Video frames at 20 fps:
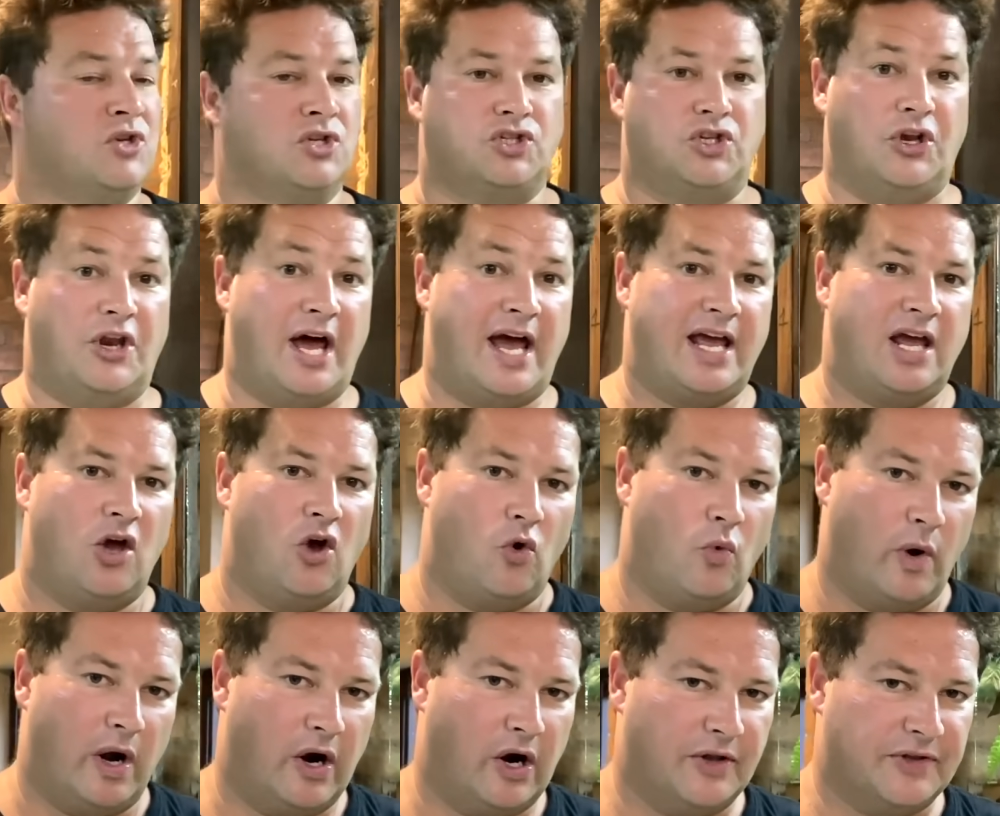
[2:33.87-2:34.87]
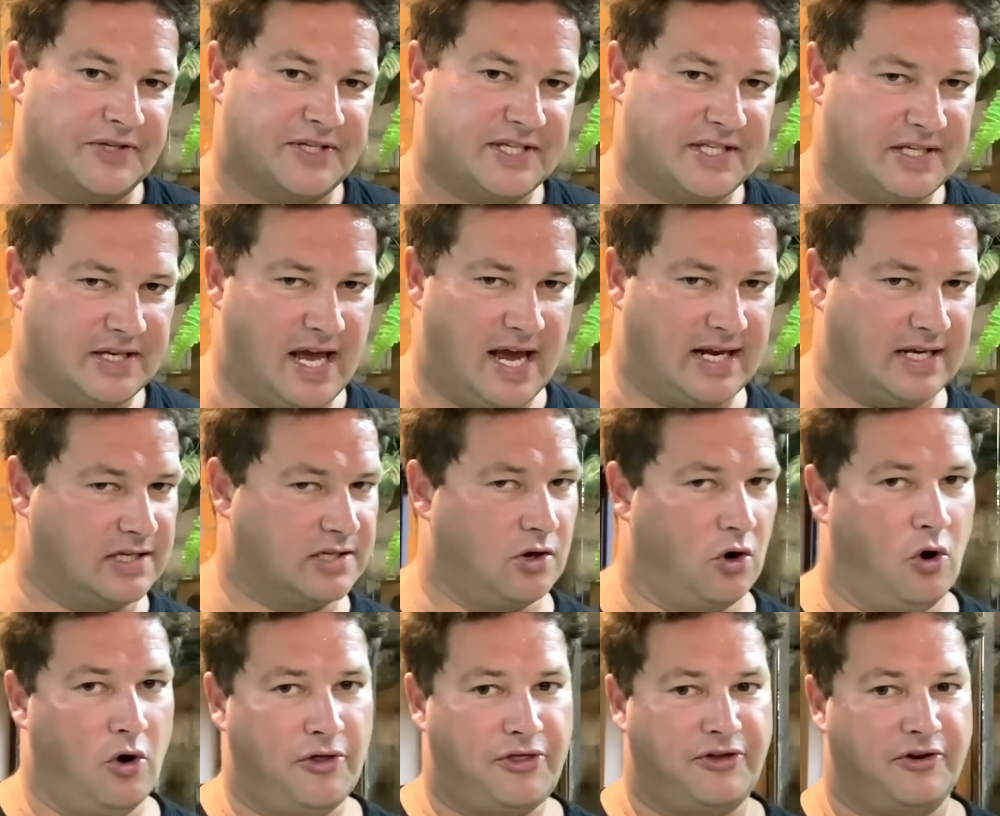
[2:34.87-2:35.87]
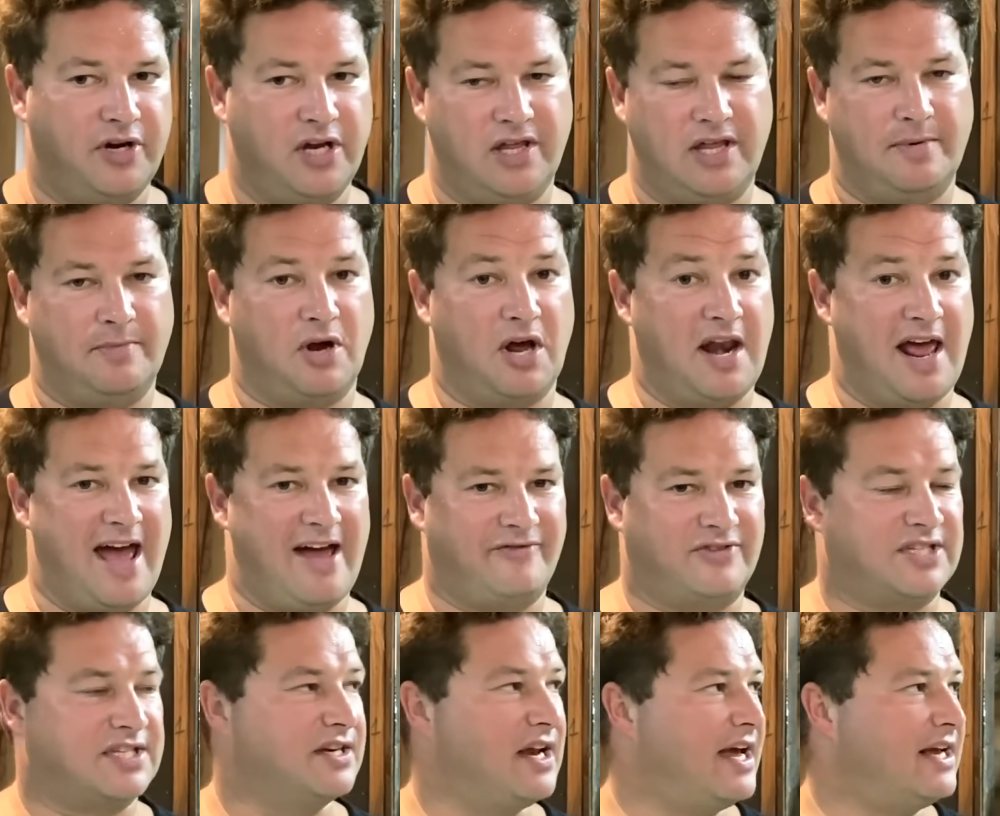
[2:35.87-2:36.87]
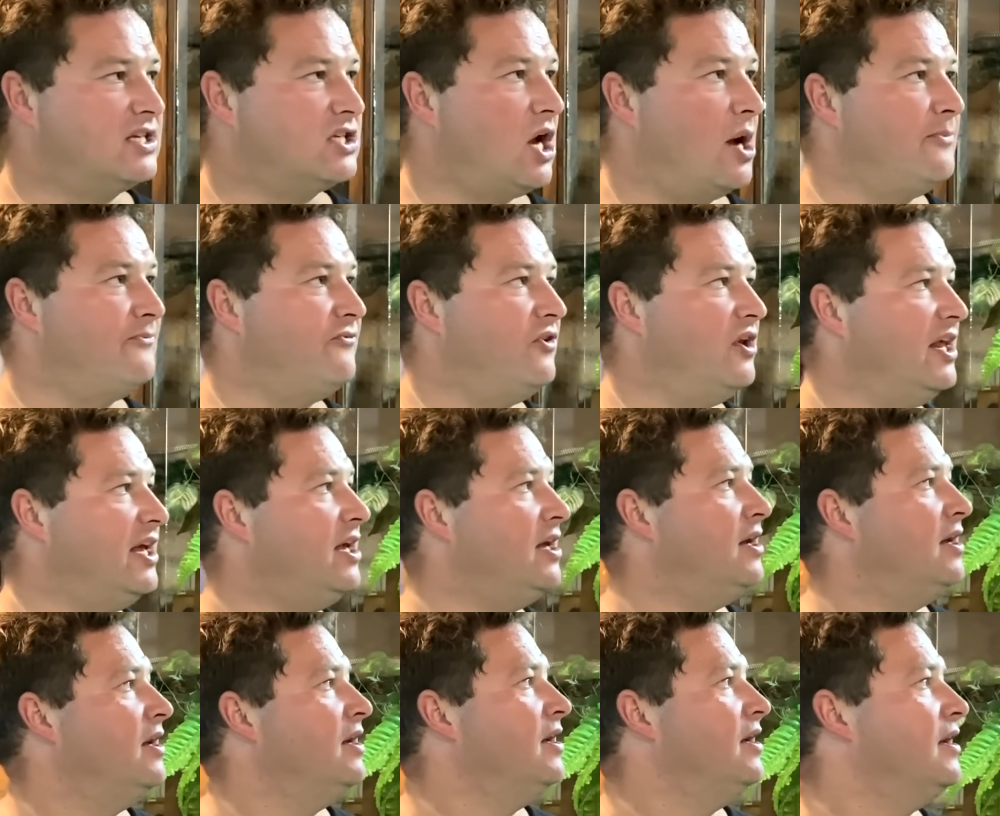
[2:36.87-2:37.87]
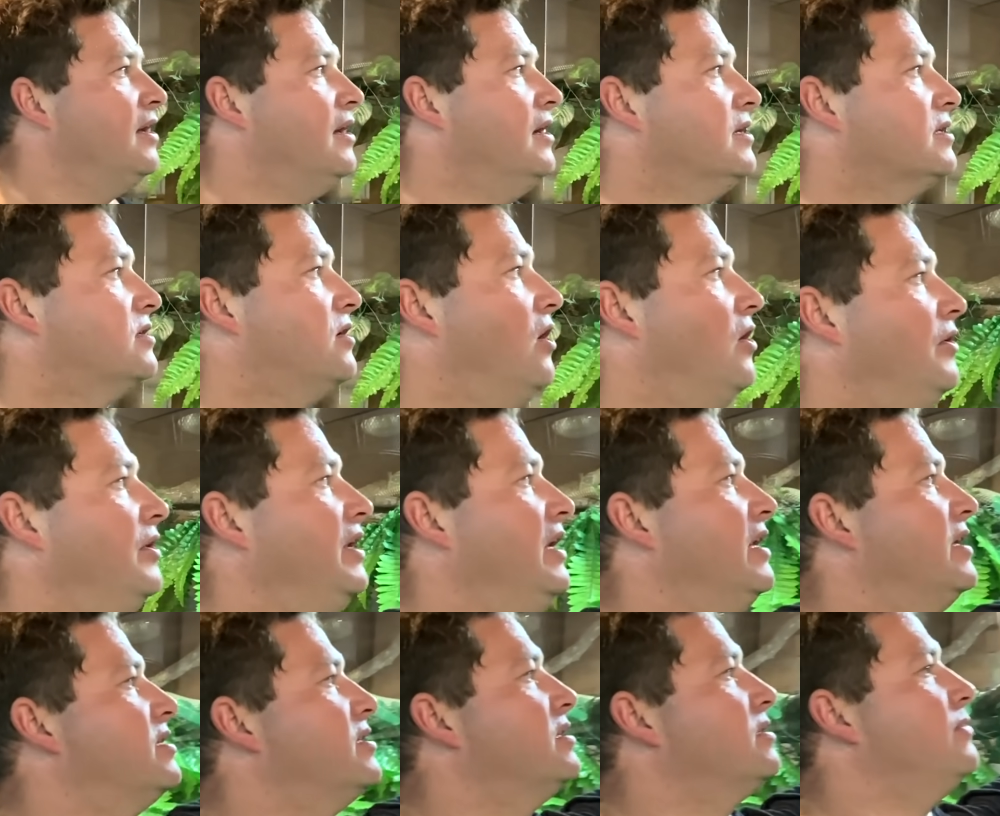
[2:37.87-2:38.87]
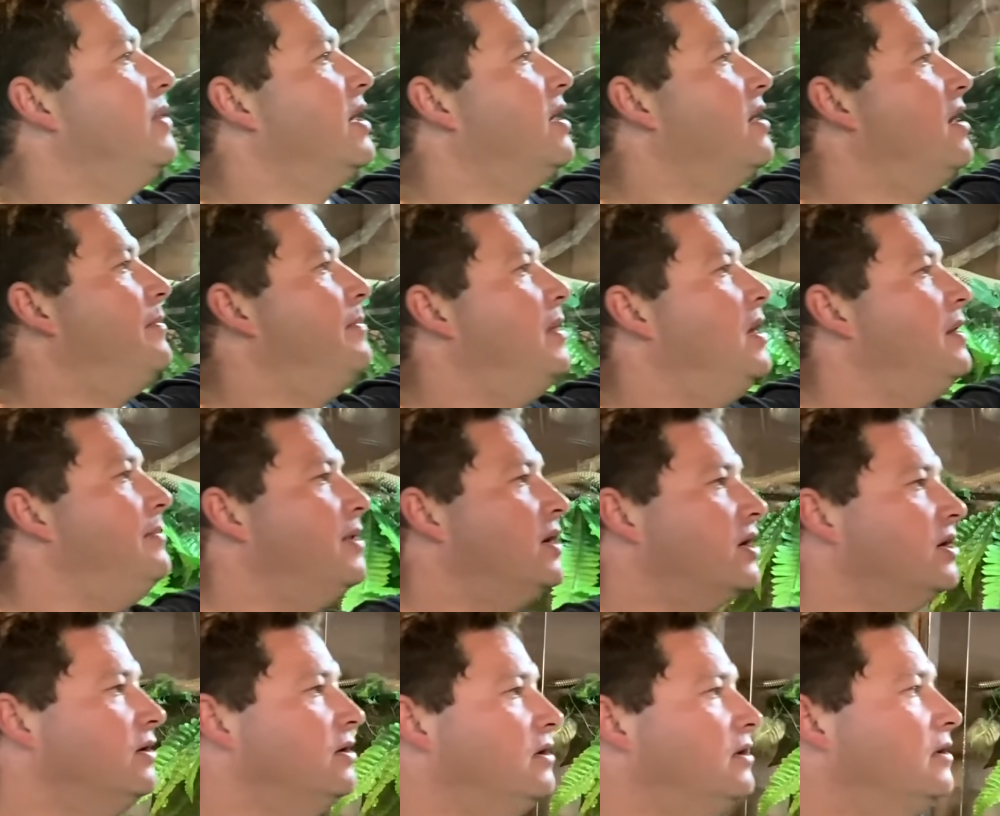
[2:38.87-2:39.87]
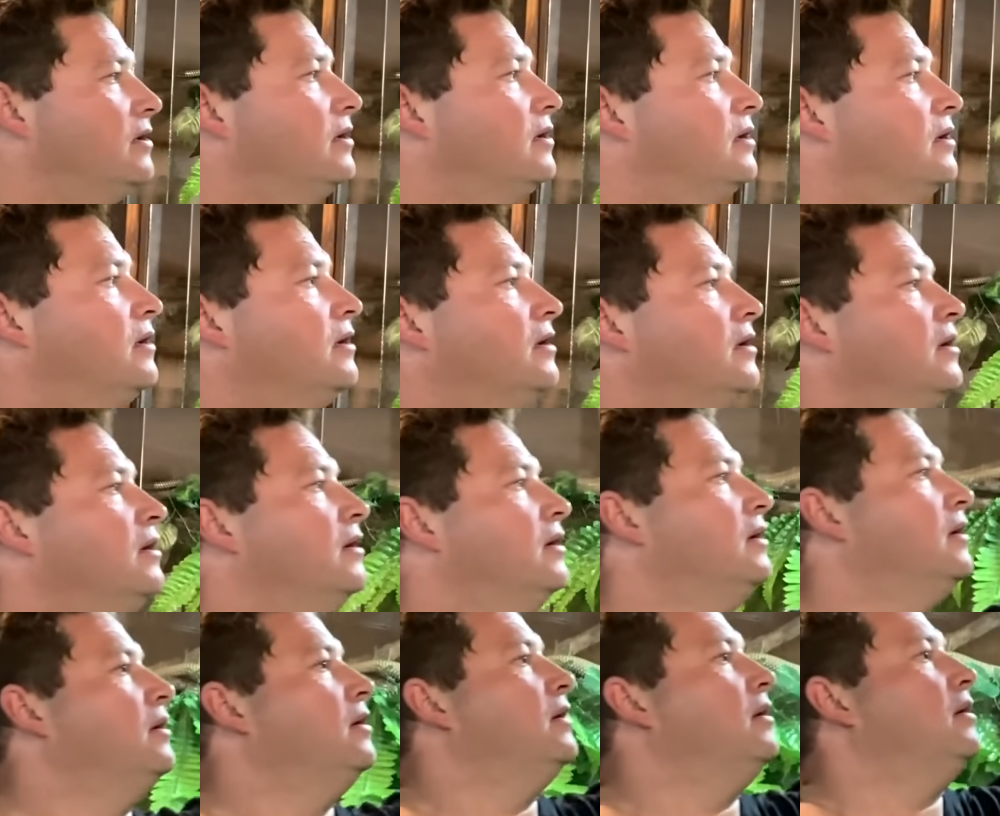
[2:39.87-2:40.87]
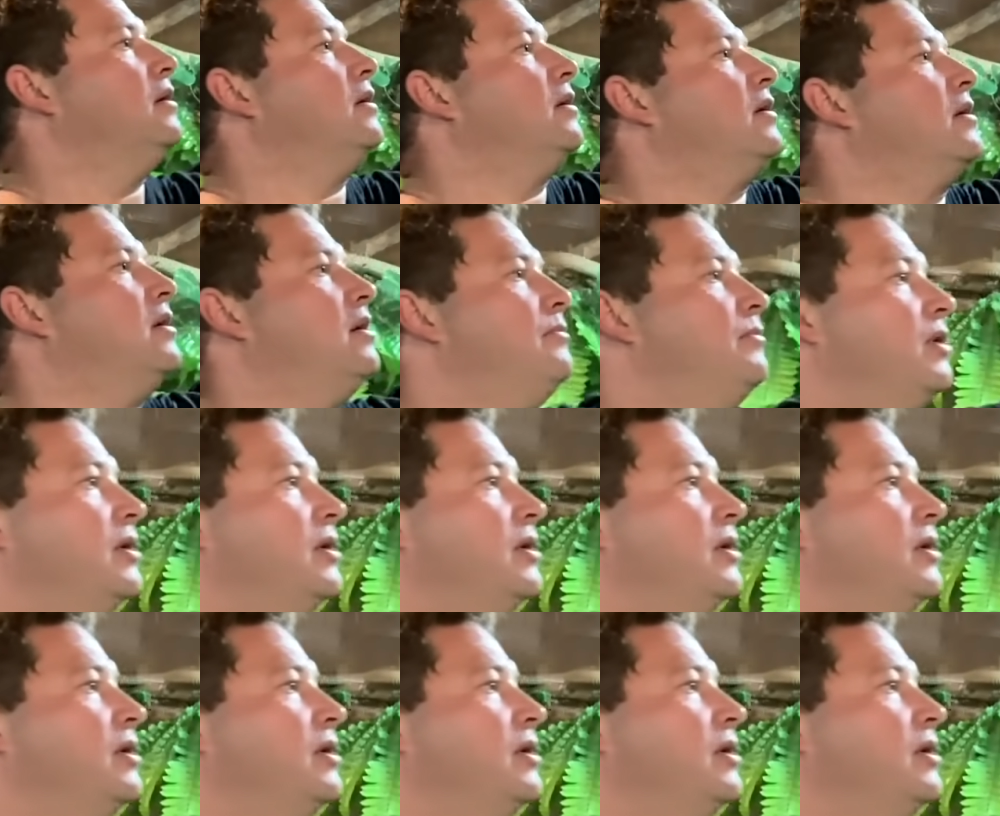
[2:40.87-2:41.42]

Today we're on snakes. So all 3 of them are going to have snakes, hopefully. There's Goldie. Let's just wake up. Follow my girl. Come